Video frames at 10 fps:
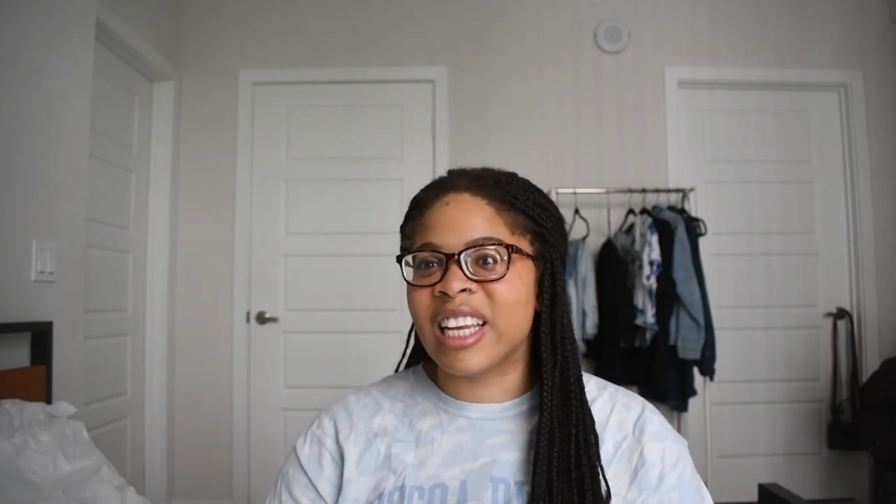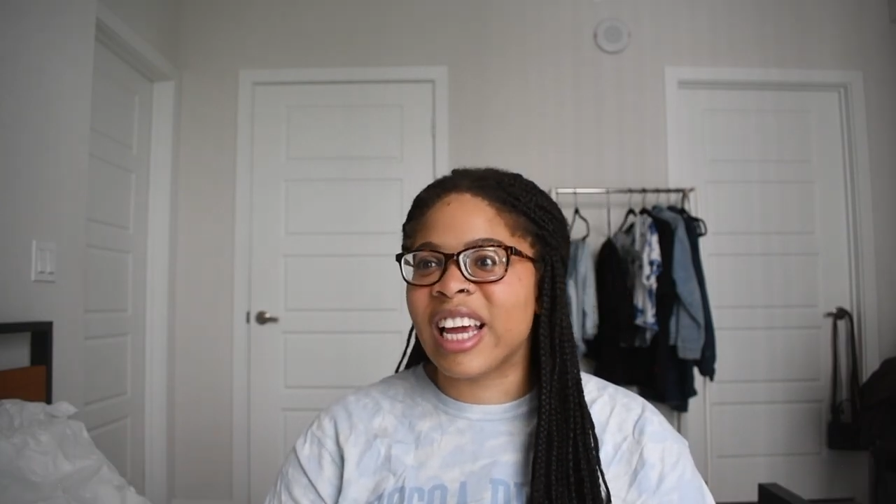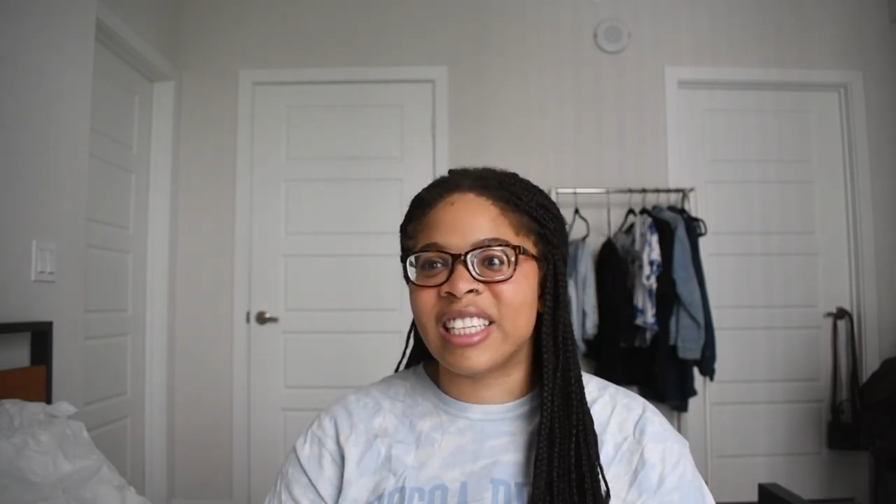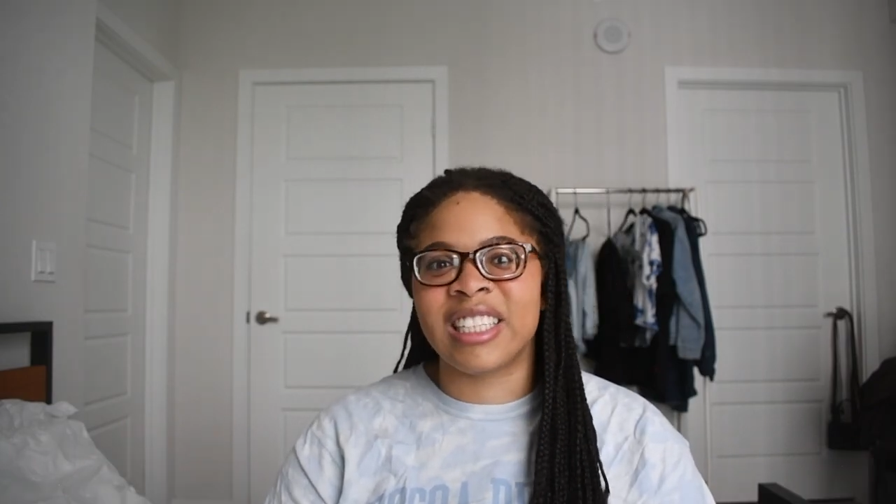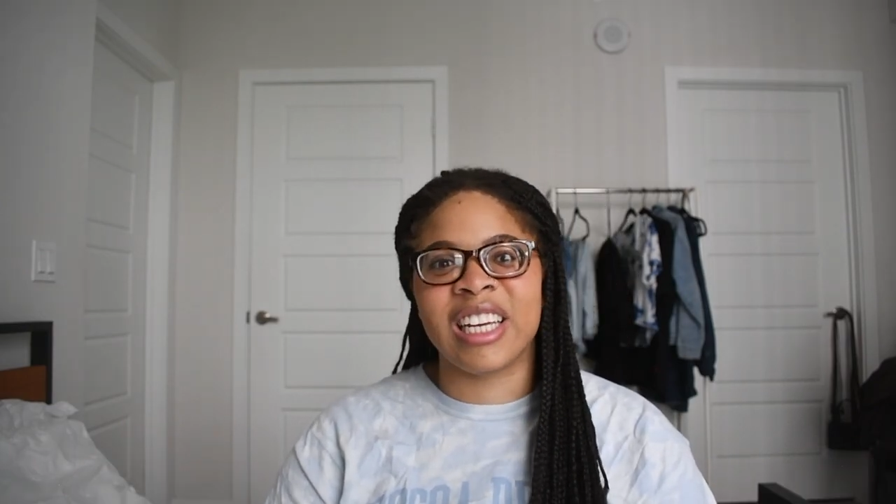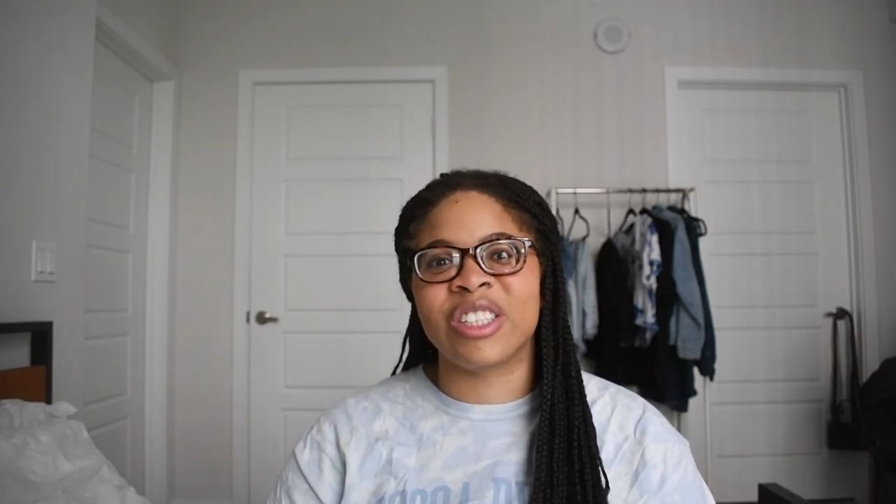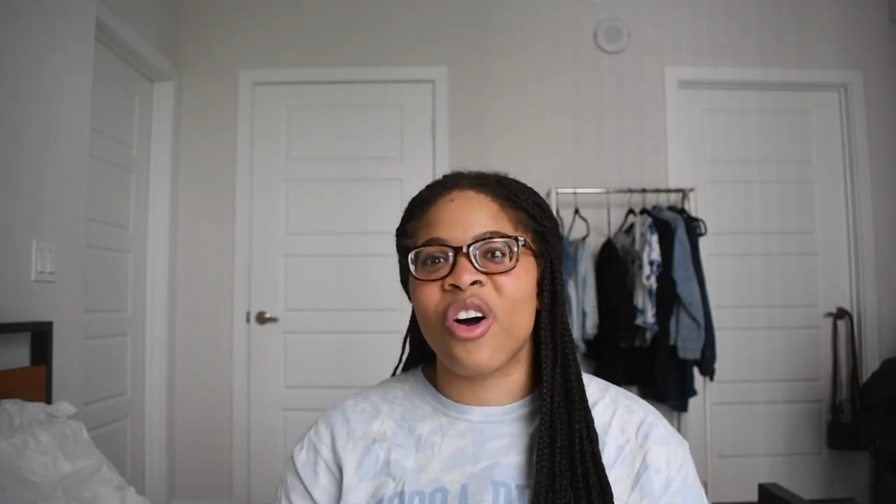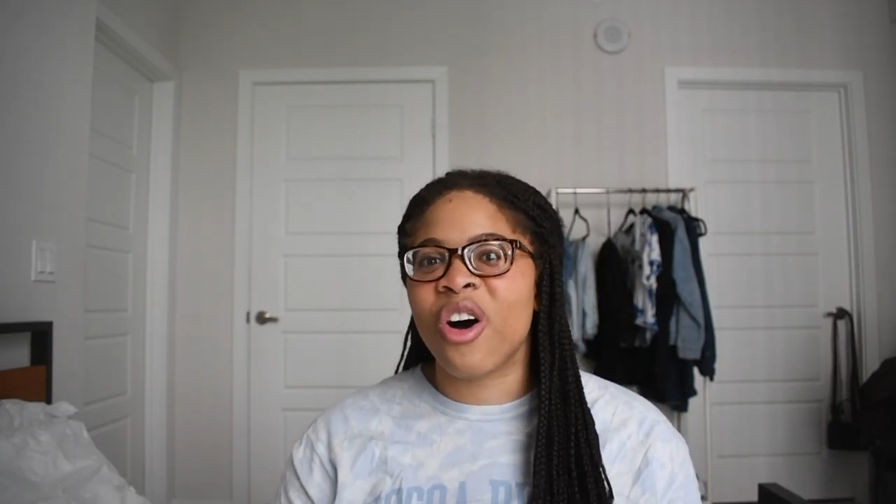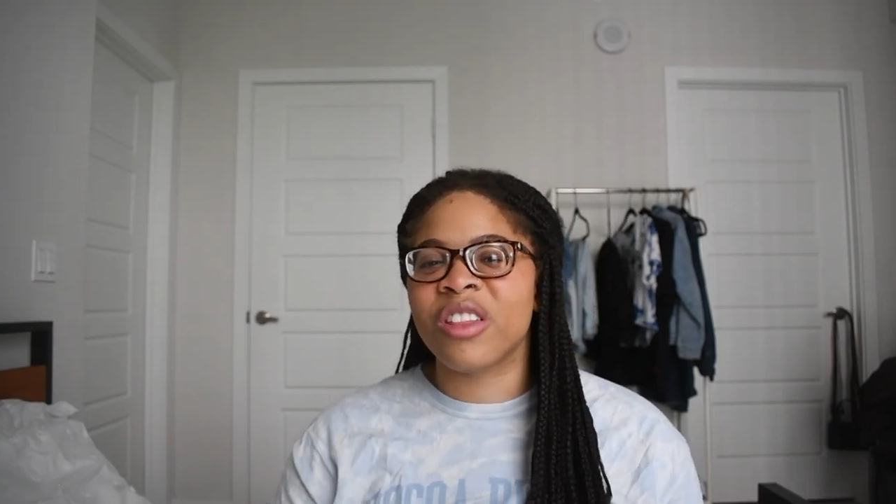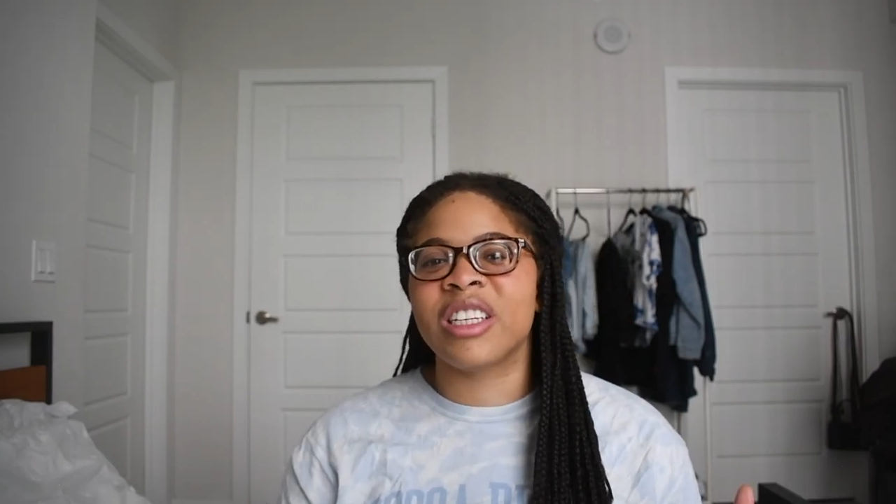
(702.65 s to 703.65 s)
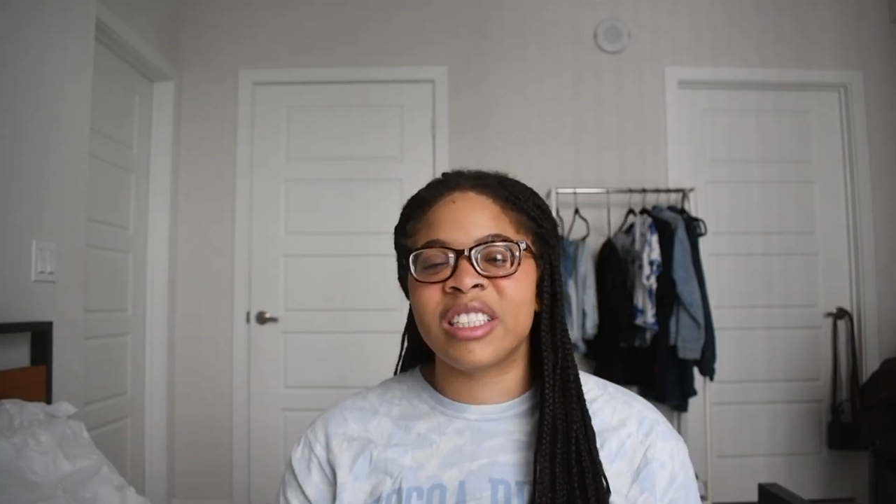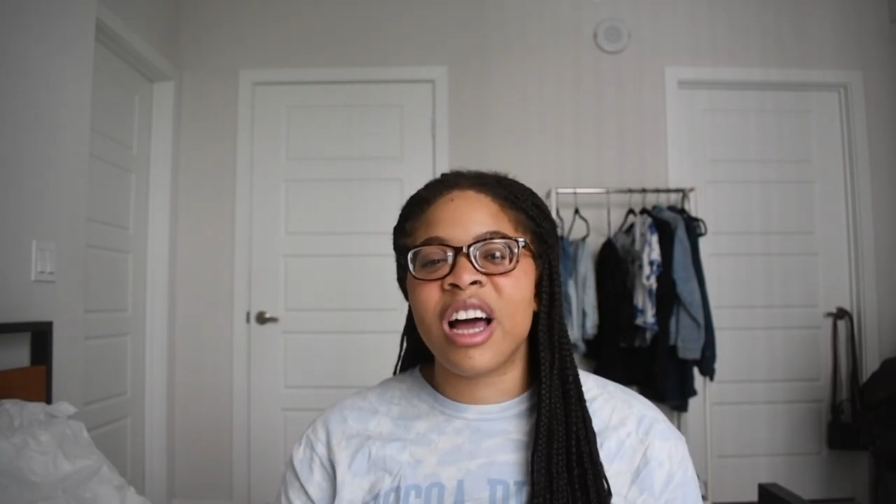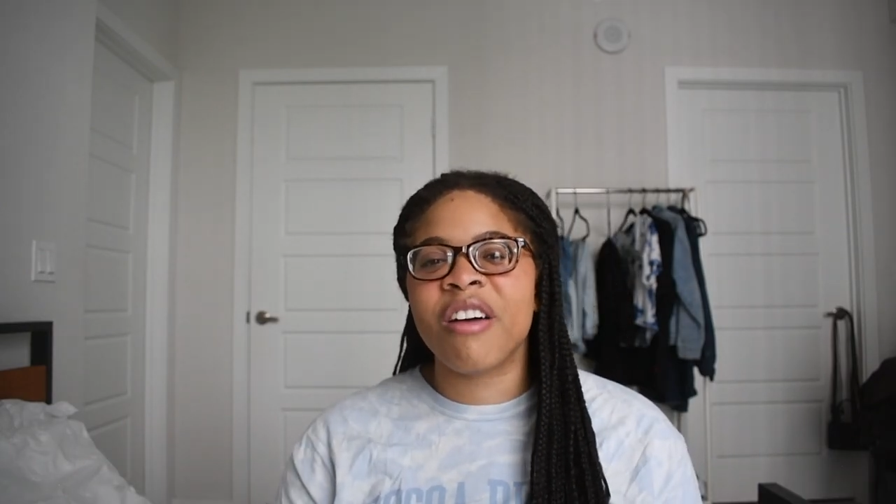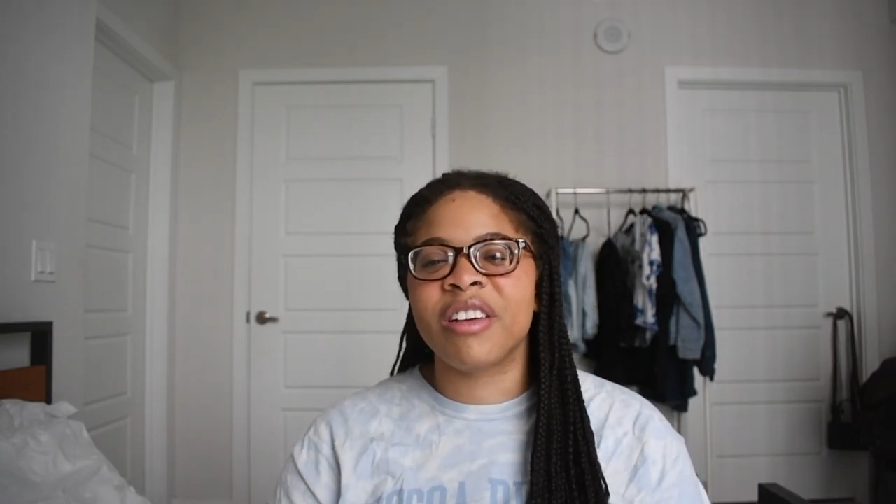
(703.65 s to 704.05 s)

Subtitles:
laces, all this stuff.